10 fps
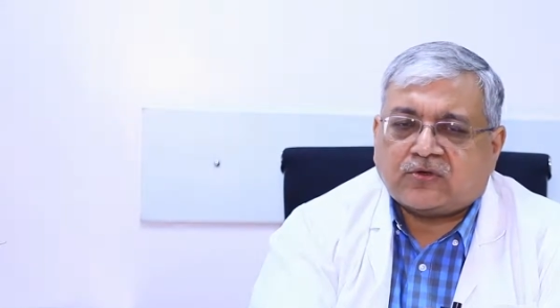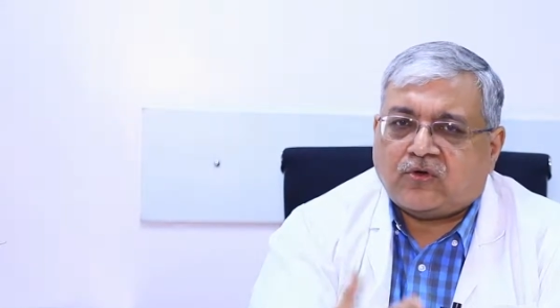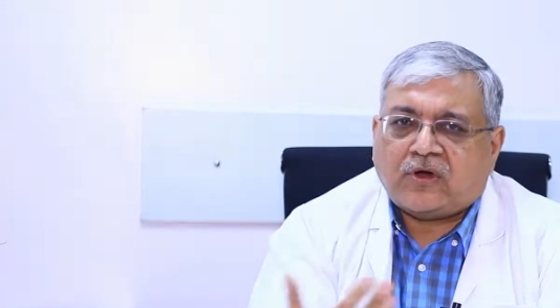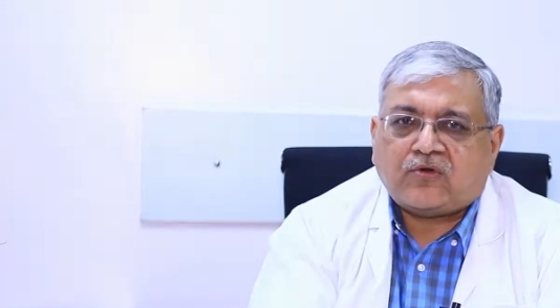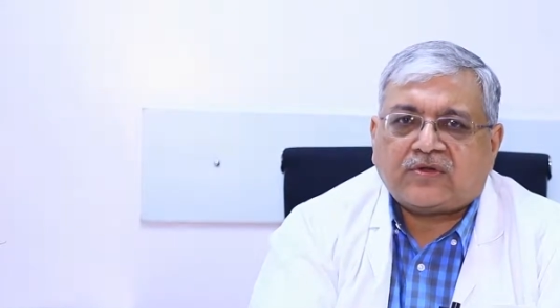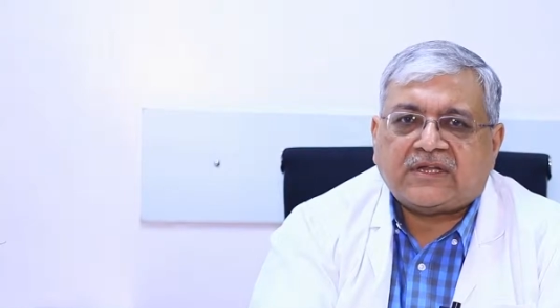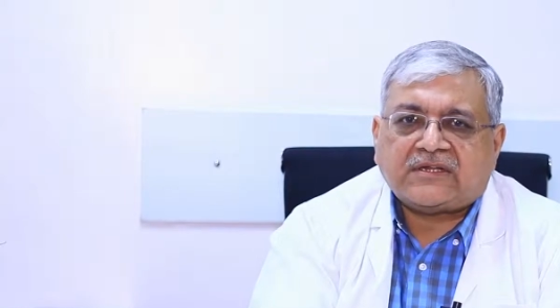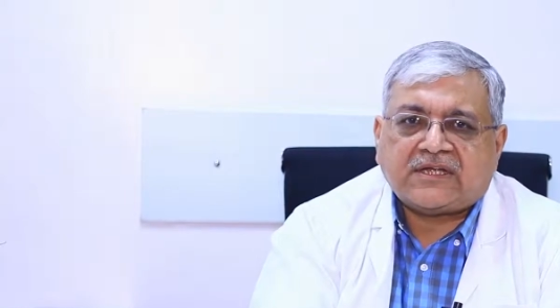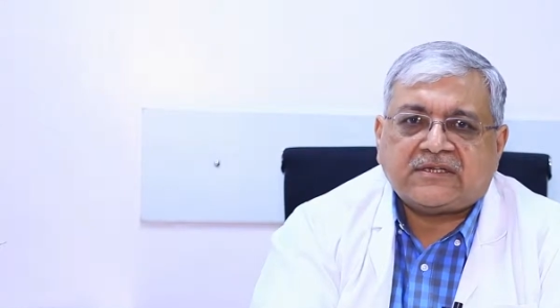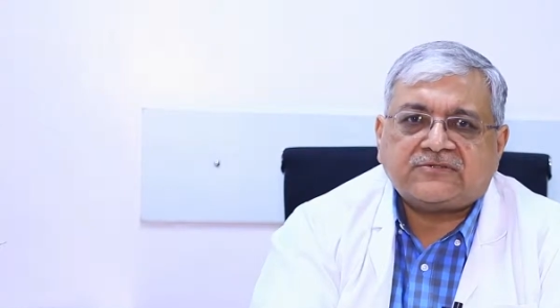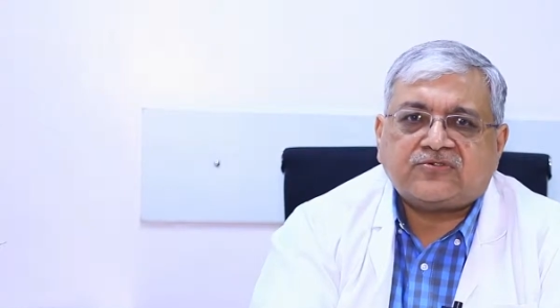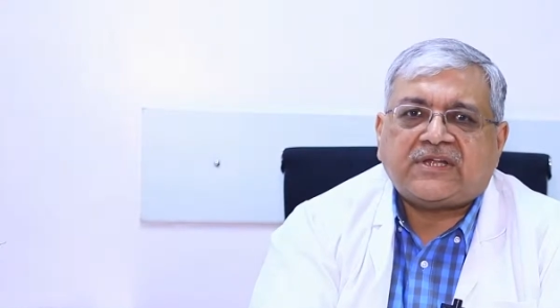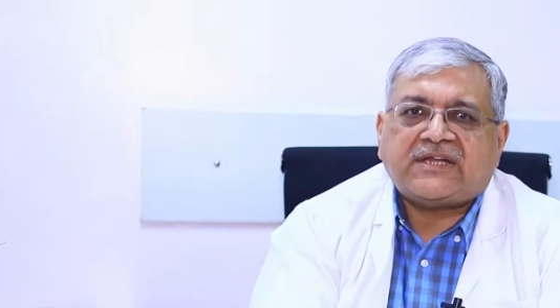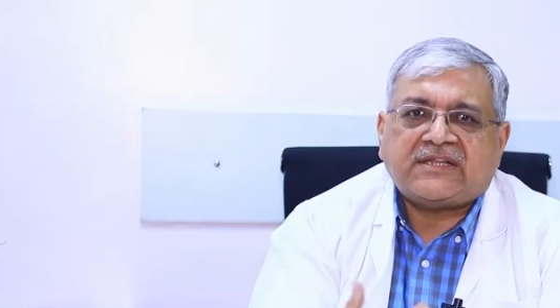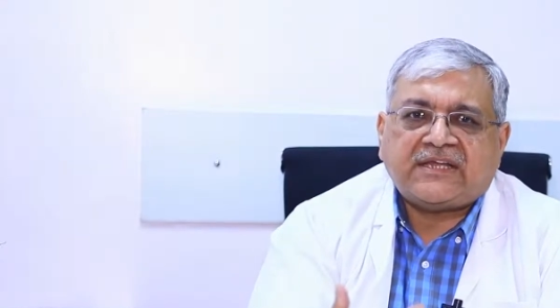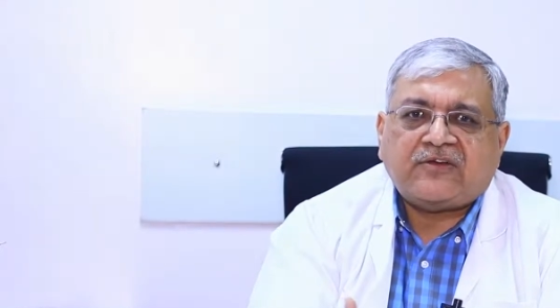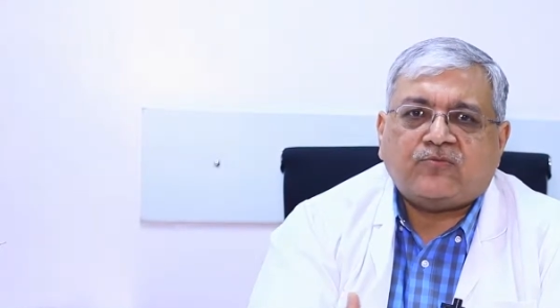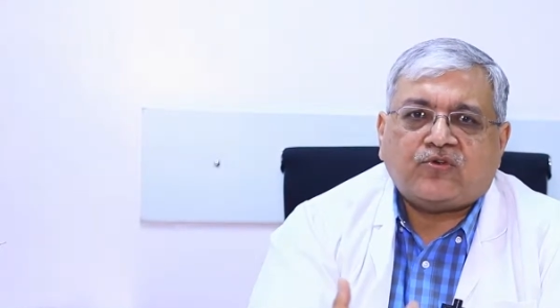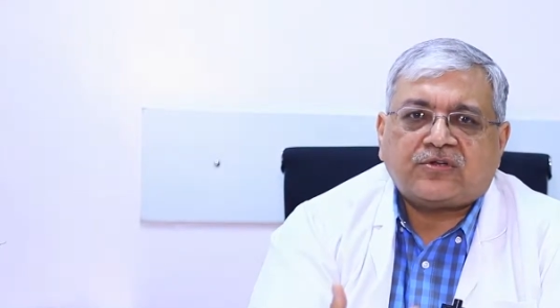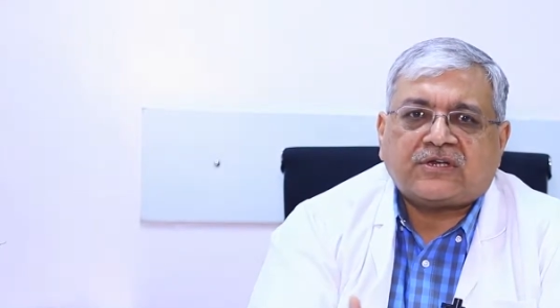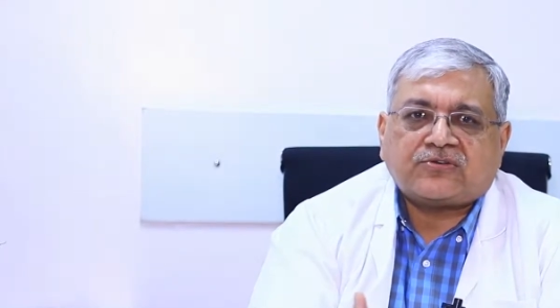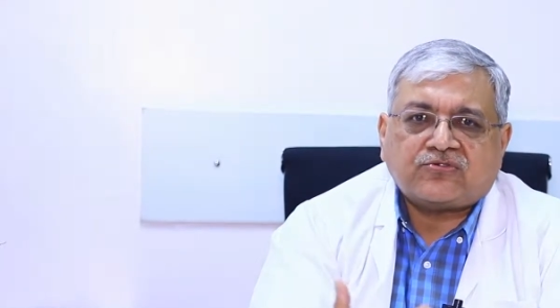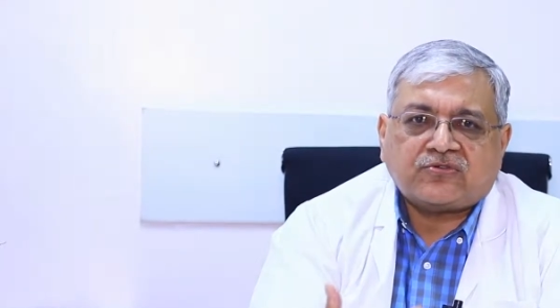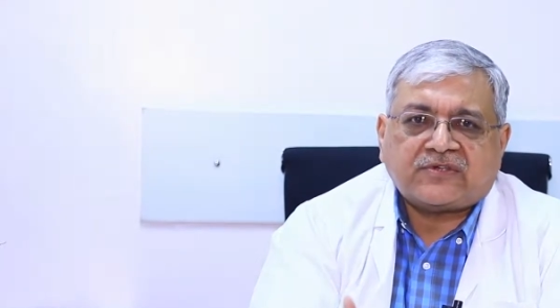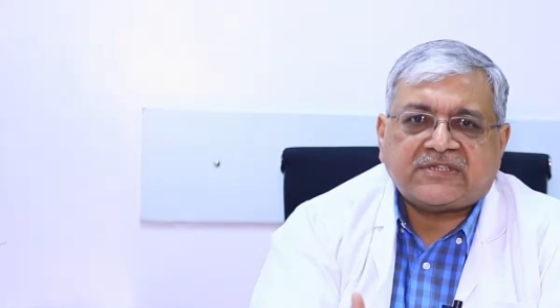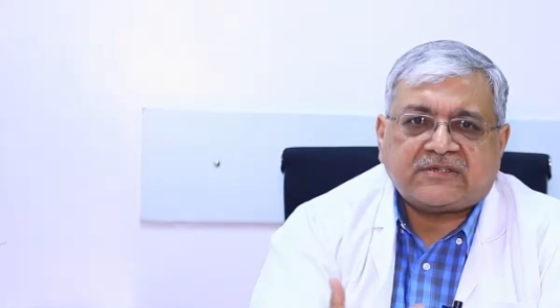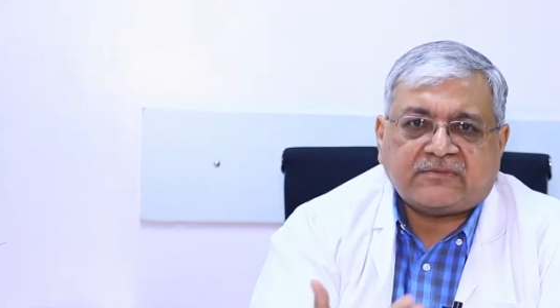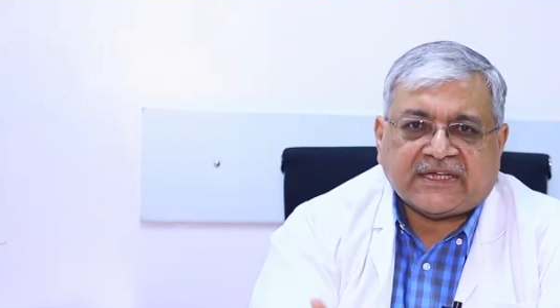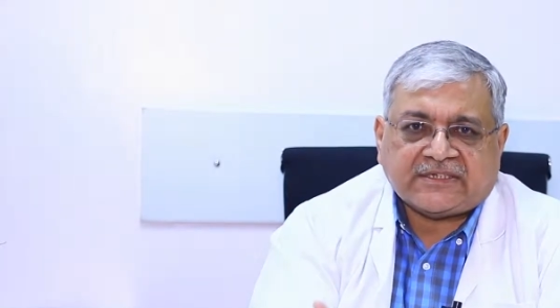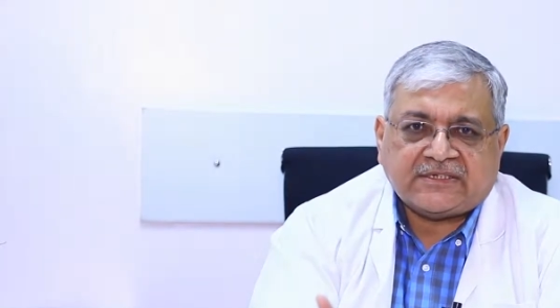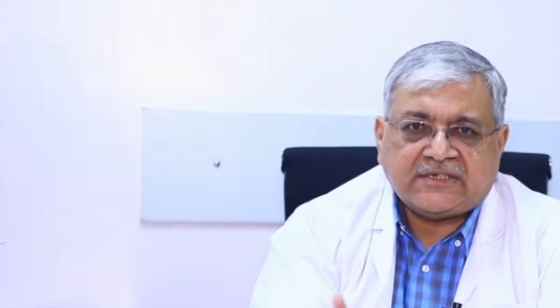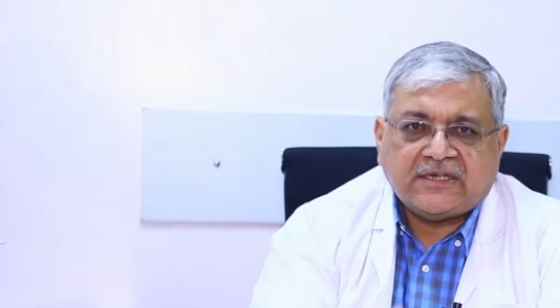go out and run so that they have more control over their breath